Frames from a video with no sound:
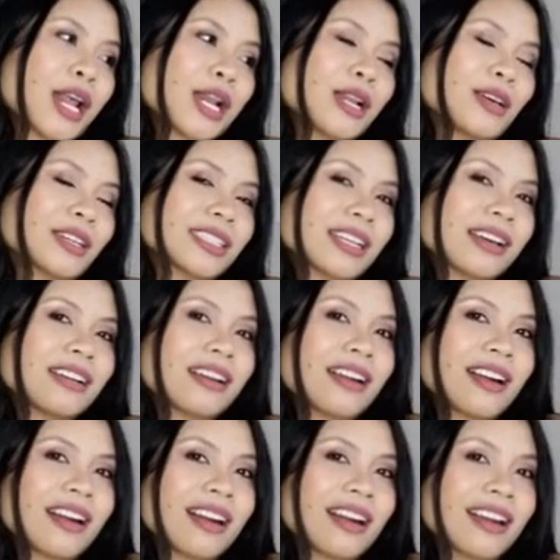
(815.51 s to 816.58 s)
looked at
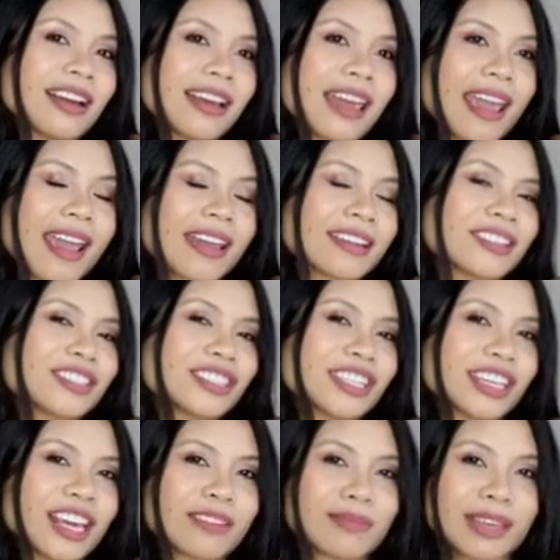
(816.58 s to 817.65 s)
her, and
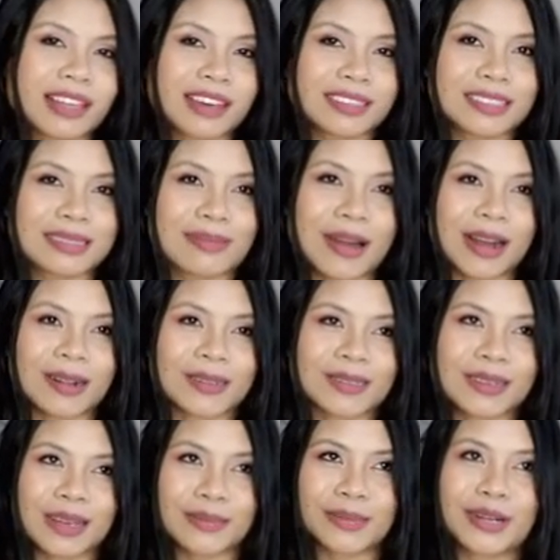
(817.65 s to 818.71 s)
she gave me that smile.
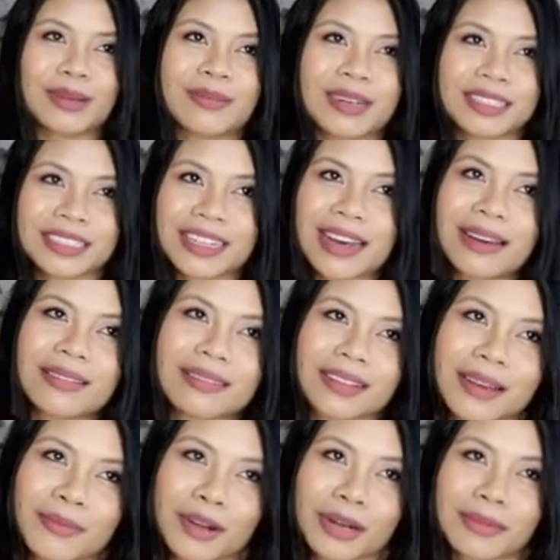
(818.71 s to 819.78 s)
That
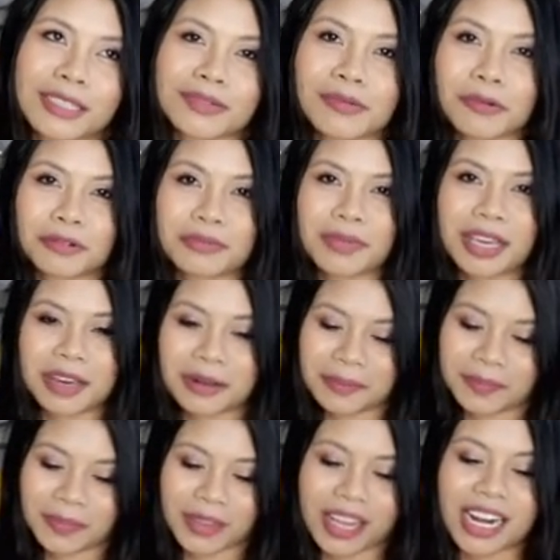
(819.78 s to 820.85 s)
pretty much woke me up,
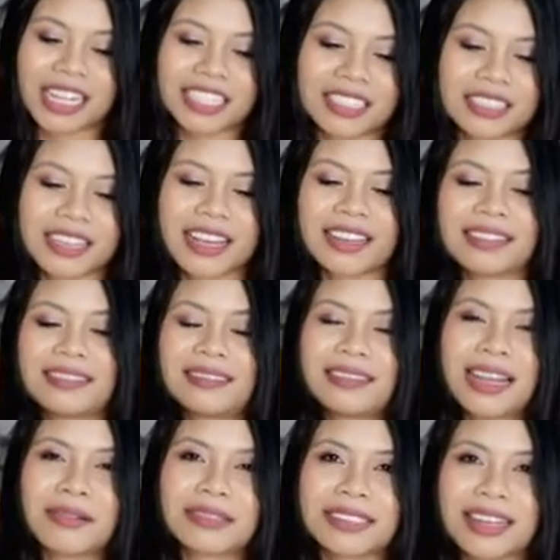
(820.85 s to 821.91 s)
and I just like,
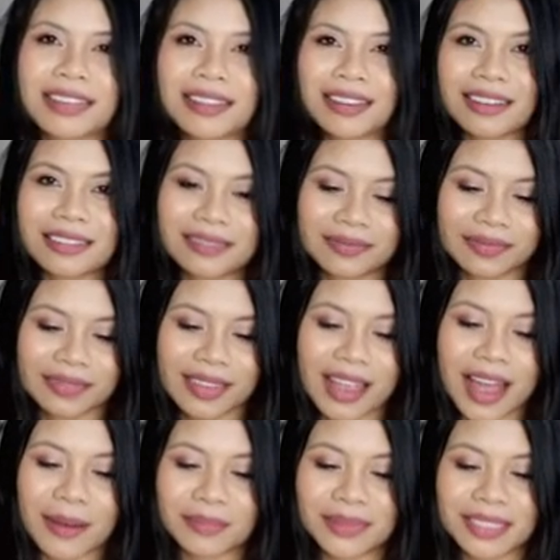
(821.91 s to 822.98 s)
that was like the
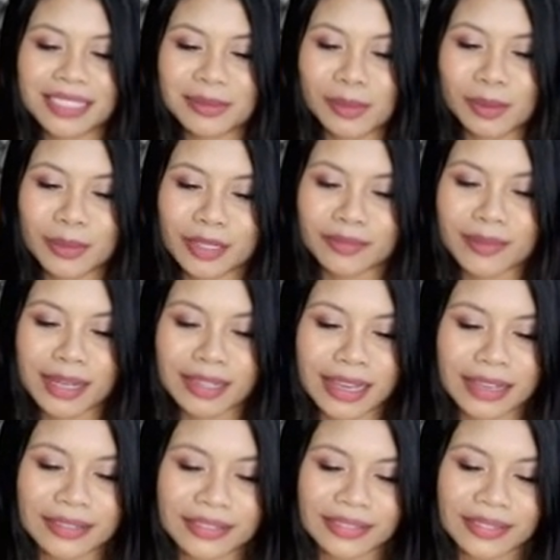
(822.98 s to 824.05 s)
happiest moment of my
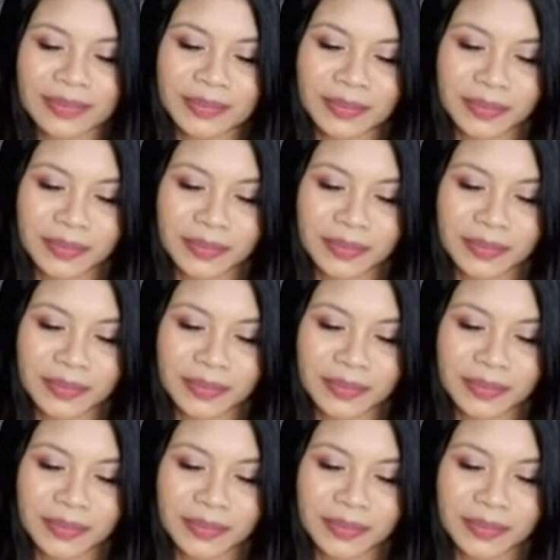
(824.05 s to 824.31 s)
life.